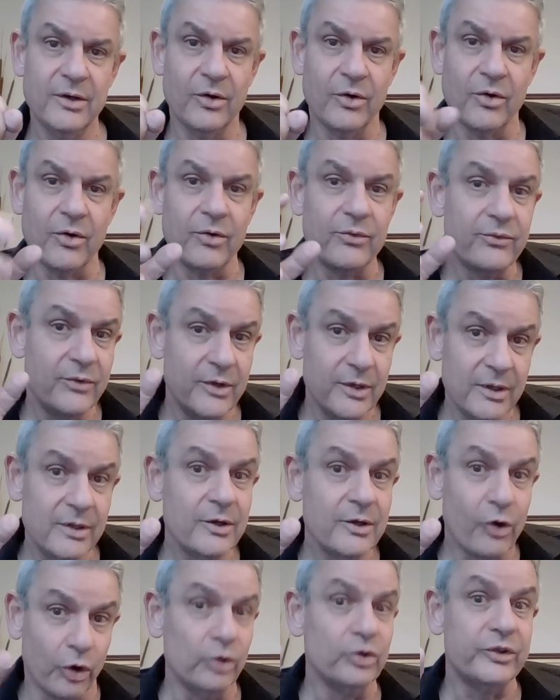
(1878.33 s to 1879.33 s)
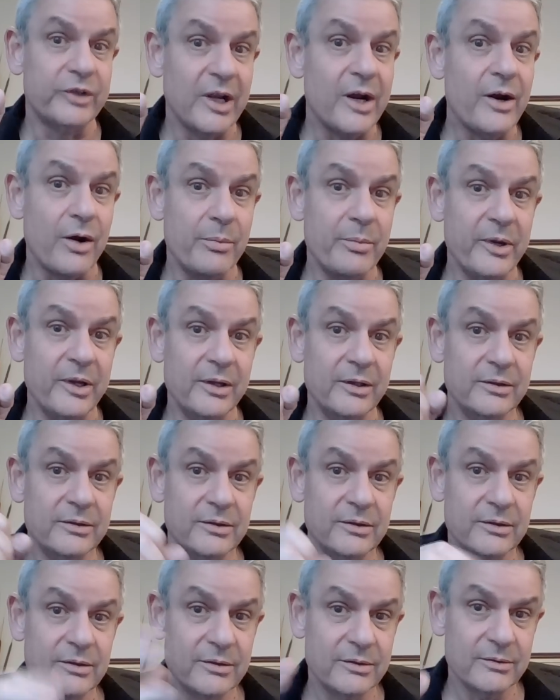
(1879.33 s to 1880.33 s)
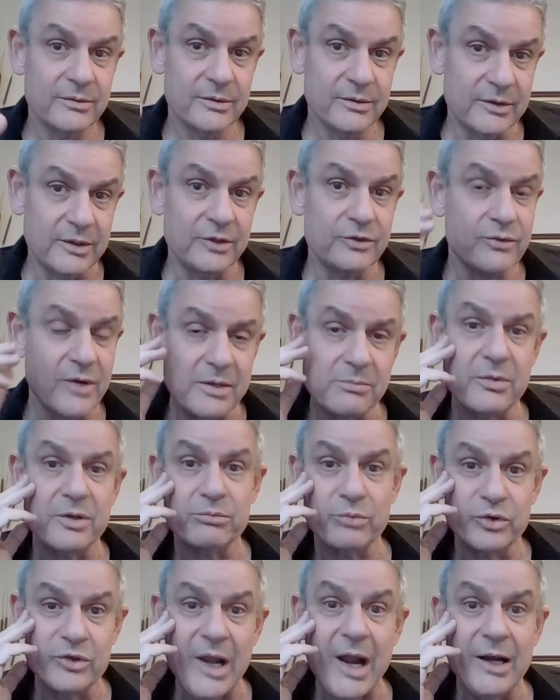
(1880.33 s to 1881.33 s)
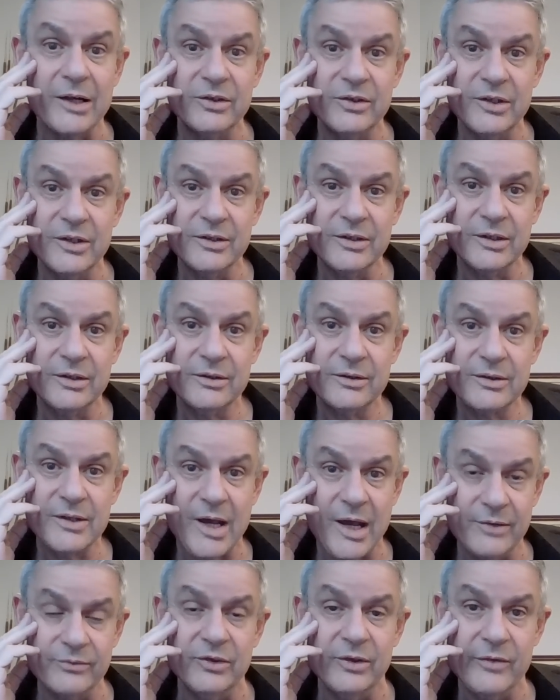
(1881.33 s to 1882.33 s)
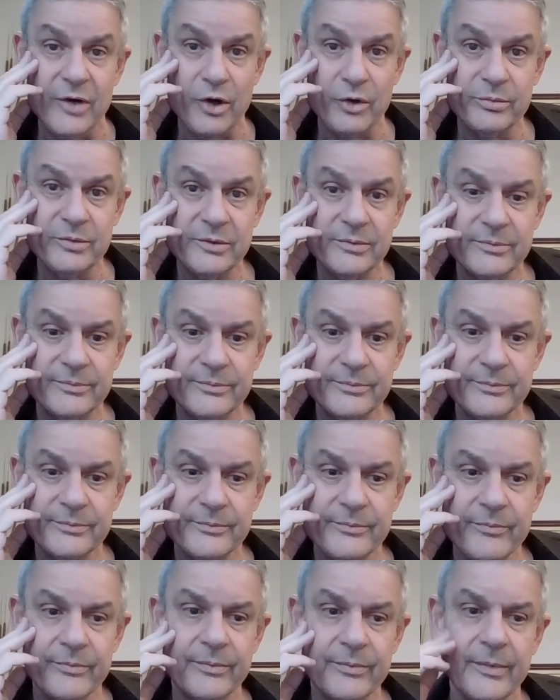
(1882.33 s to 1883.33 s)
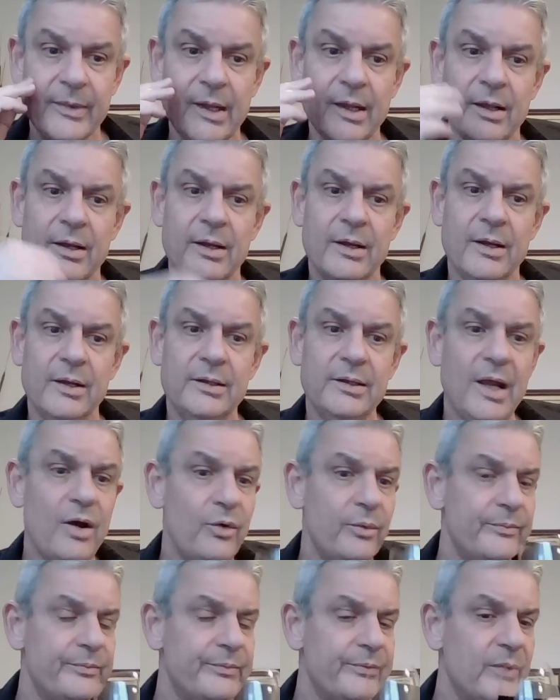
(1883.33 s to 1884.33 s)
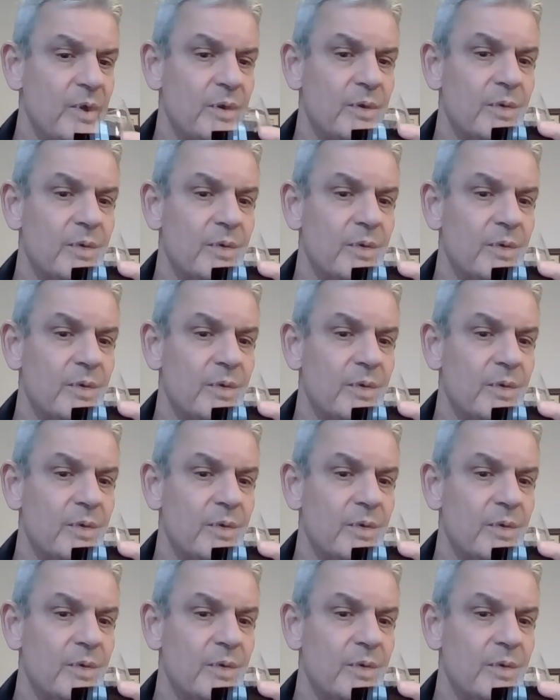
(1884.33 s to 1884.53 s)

of cold therapy the treatment modality that I've developed. Now,